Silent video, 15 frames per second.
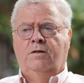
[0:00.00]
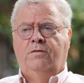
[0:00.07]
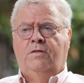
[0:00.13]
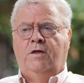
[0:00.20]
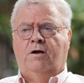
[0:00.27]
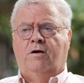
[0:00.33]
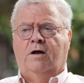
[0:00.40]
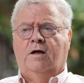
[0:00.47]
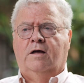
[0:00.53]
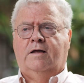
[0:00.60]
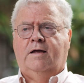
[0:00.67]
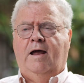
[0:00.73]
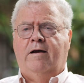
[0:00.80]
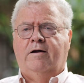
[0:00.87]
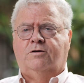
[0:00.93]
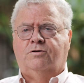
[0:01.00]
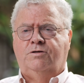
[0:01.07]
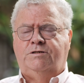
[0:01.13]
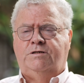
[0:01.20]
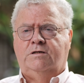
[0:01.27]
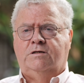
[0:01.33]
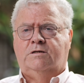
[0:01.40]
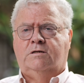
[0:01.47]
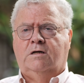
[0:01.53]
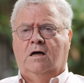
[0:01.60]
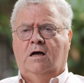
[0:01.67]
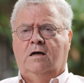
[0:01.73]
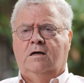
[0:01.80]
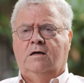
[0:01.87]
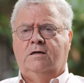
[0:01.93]
there are characteristic
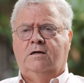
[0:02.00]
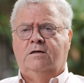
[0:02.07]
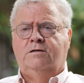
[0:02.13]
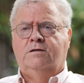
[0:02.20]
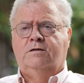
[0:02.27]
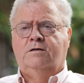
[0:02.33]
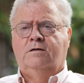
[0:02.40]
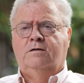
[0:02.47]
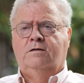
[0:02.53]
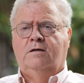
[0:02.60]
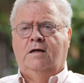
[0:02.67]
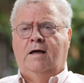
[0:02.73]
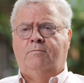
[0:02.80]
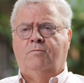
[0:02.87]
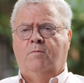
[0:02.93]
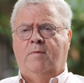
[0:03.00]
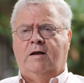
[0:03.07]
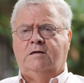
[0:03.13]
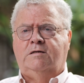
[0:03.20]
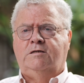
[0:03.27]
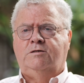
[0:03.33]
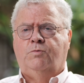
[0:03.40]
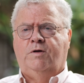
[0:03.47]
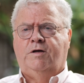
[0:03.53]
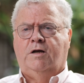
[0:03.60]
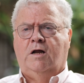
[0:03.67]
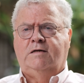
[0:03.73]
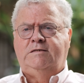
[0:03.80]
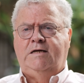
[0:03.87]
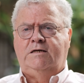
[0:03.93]
abnormalities we
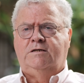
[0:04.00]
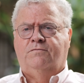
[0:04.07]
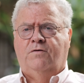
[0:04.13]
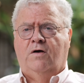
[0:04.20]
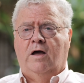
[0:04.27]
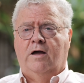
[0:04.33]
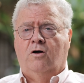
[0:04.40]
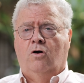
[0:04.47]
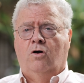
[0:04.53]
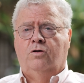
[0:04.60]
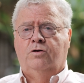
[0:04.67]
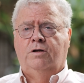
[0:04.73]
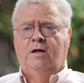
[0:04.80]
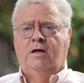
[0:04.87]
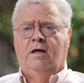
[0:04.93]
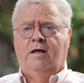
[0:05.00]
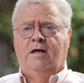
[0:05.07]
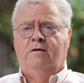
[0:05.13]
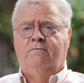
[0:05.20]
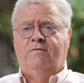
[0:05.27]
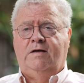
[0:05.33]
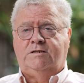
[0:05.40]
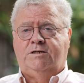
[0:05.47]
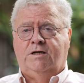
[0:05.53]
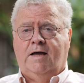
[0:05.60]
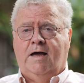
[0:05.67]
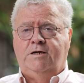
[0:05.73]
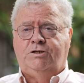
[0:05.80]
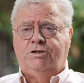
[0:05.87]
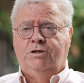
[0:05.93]
can identify on
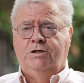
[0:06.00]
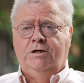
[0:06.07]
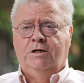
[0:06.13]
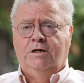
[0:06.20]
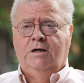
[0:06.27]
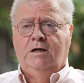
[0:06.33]
investigation,